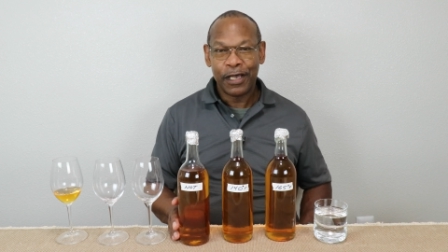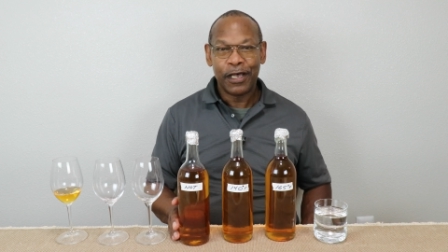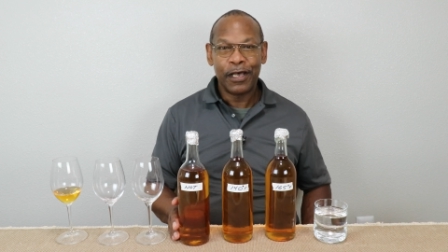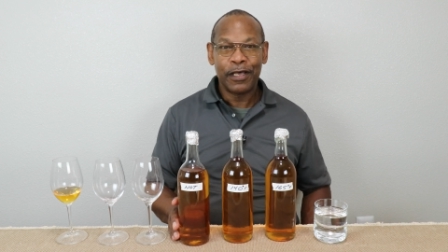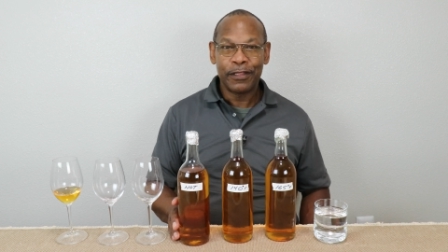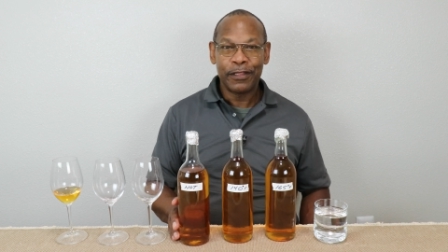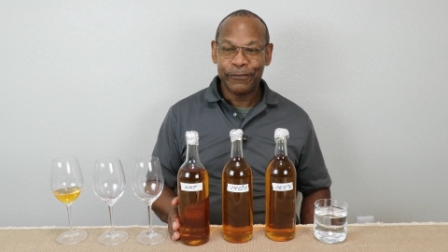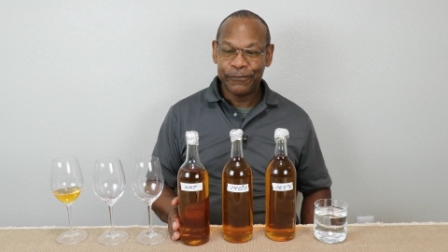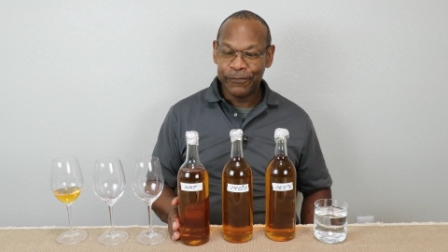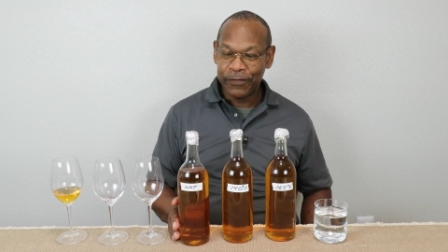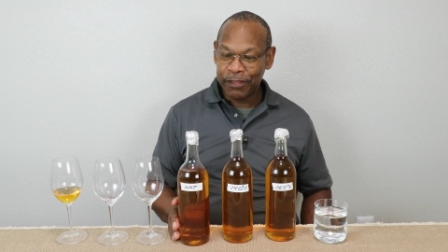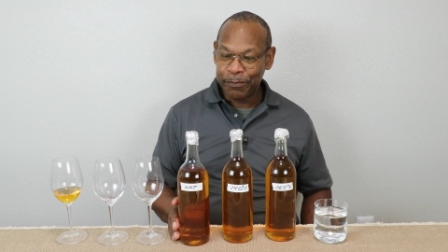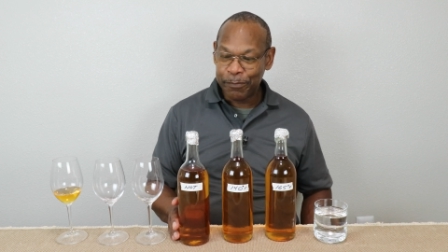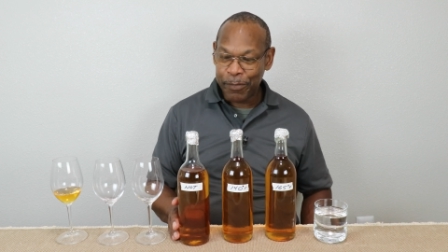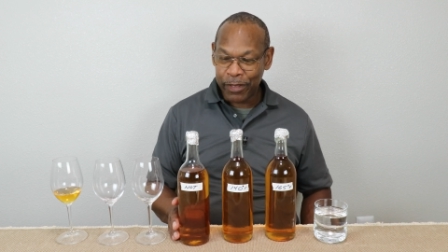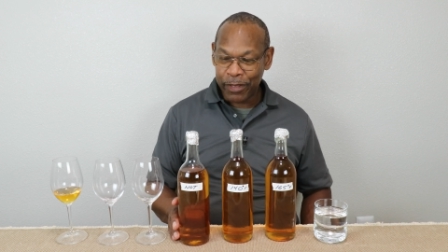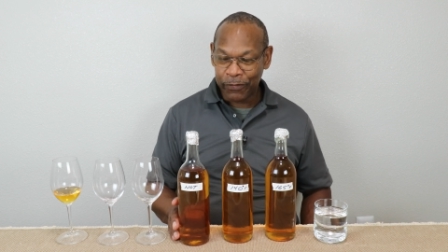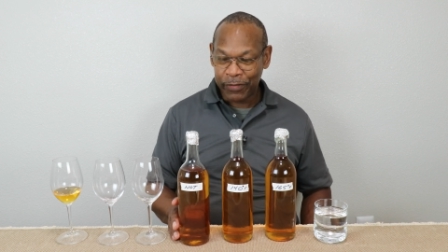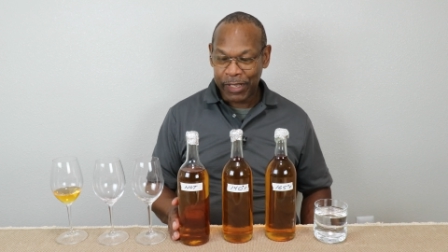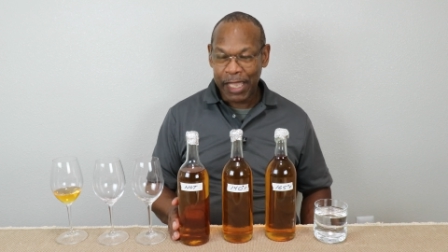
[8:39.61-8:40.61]
the 5th
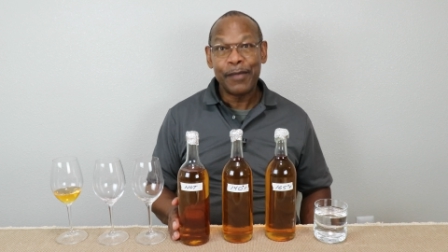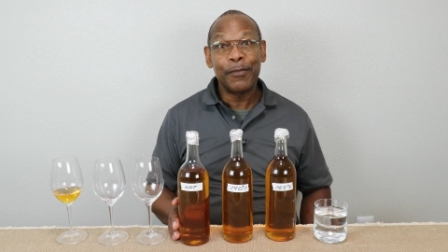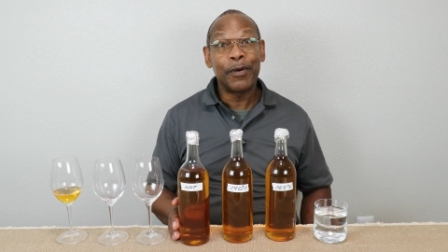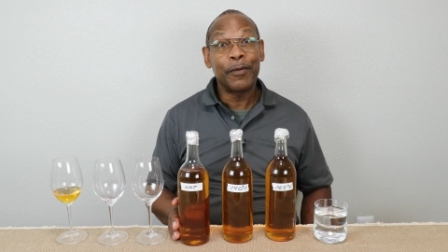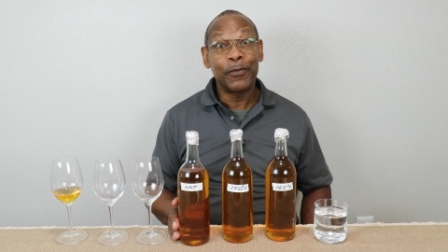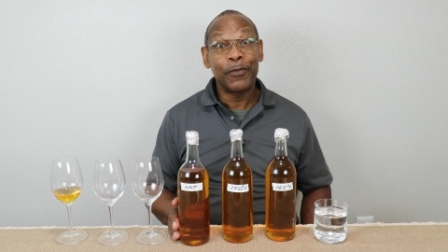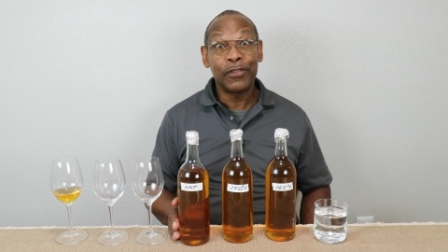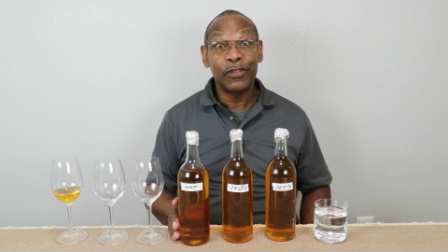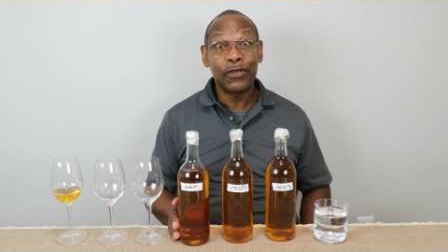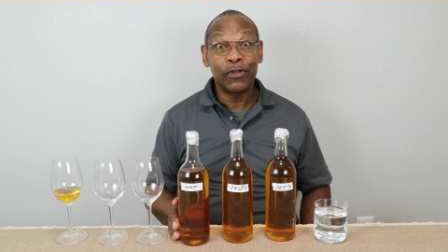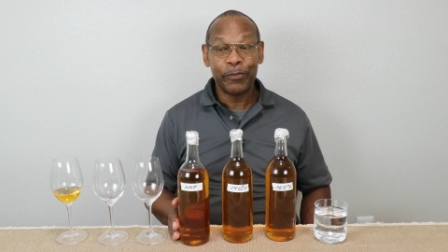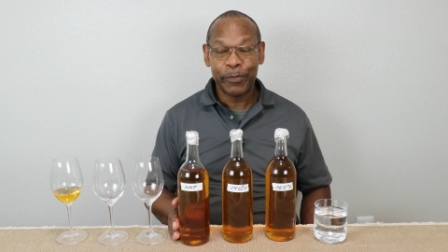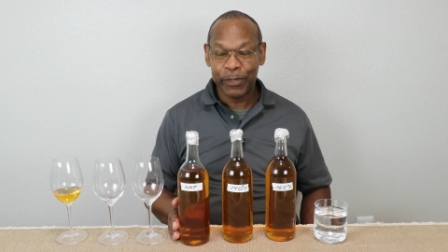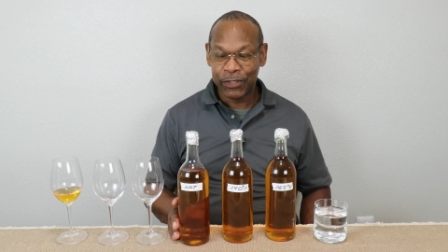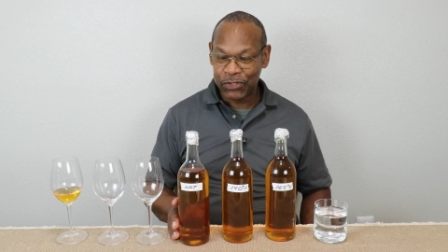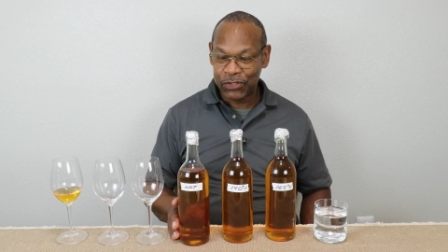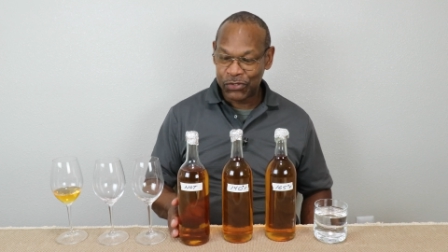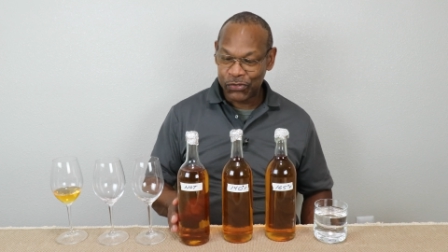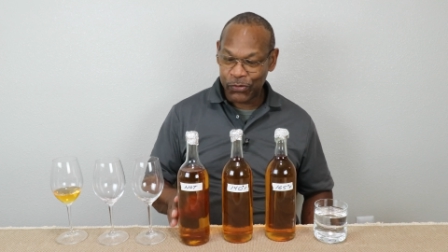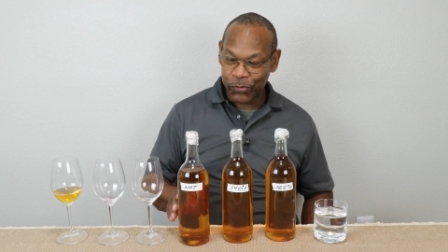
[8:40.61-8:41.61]
bottle came up a little
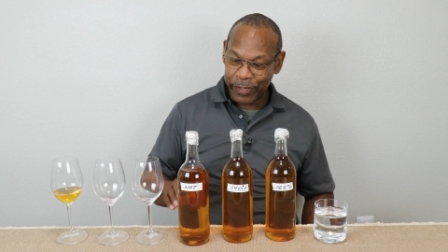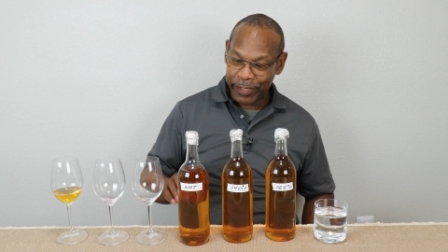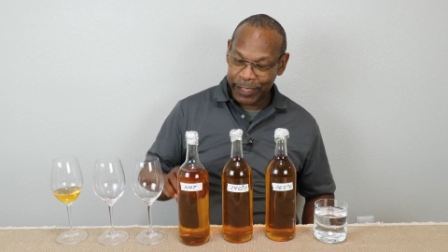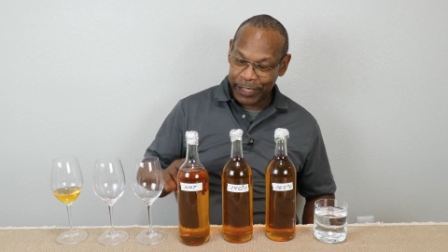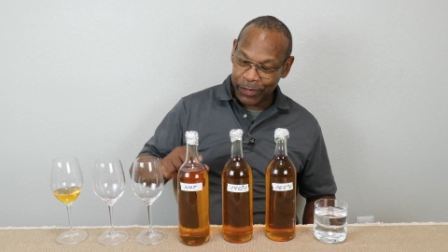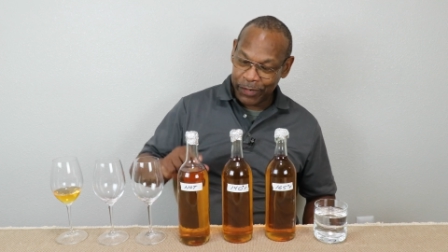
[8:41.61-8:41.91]
bit short.